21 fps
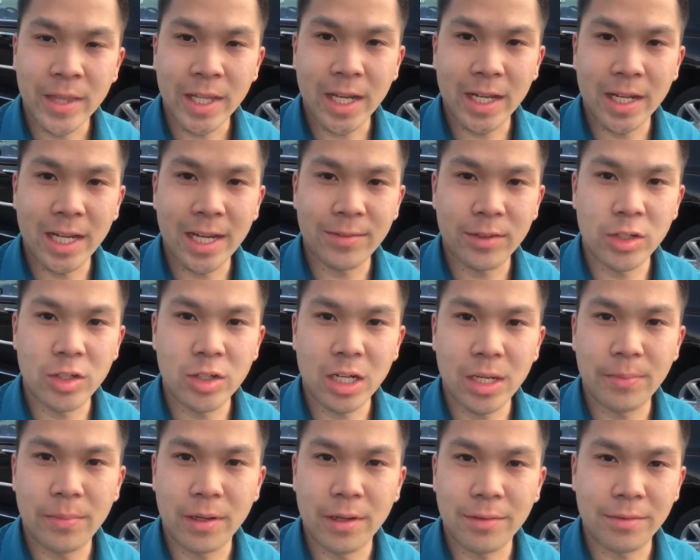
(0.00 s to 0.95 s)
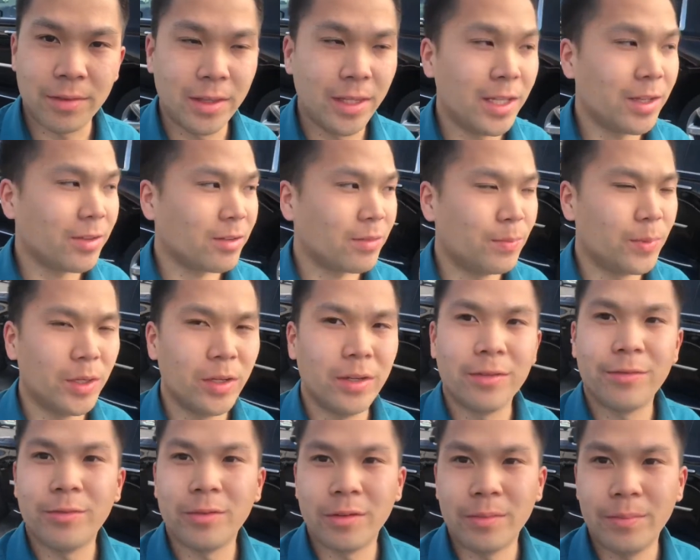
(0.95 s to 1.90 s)
and I have to drop off this
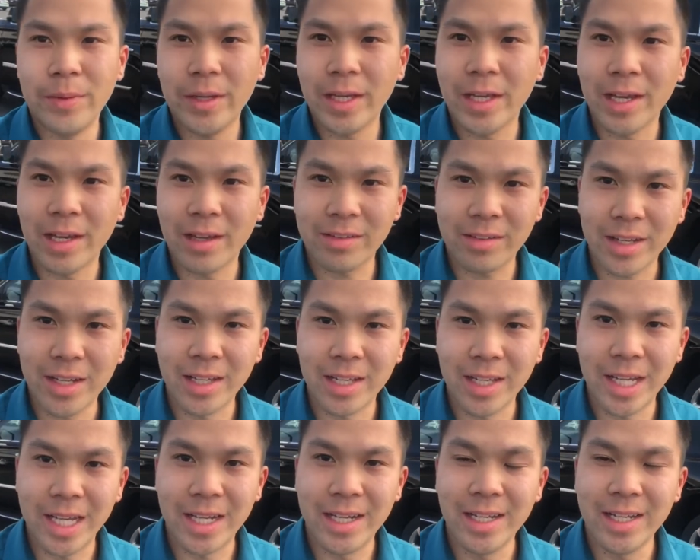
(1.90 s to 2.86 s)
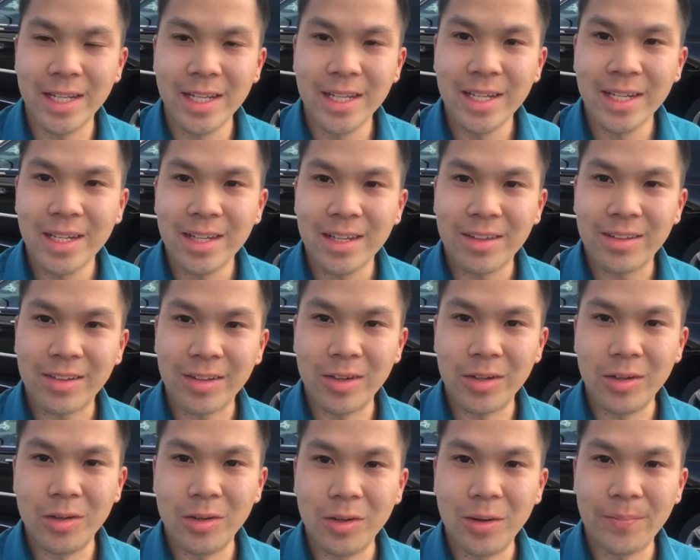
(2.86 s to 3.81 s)
beautiful big Escalade.
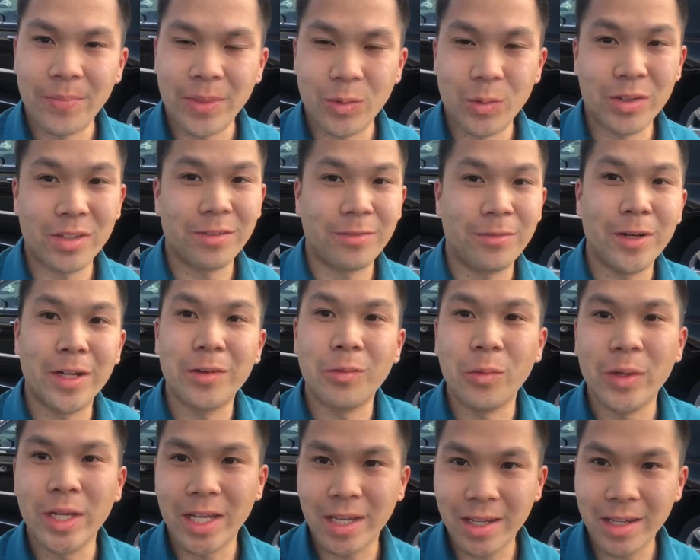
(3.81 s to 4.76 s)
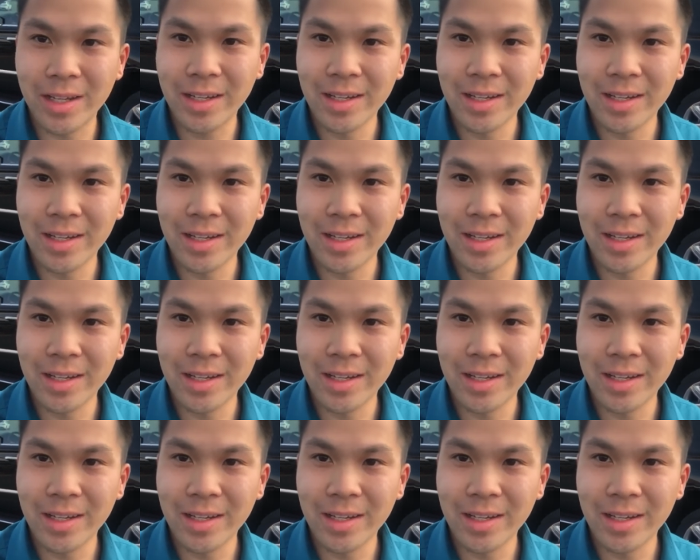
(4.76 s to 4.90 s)
So it was a fun week,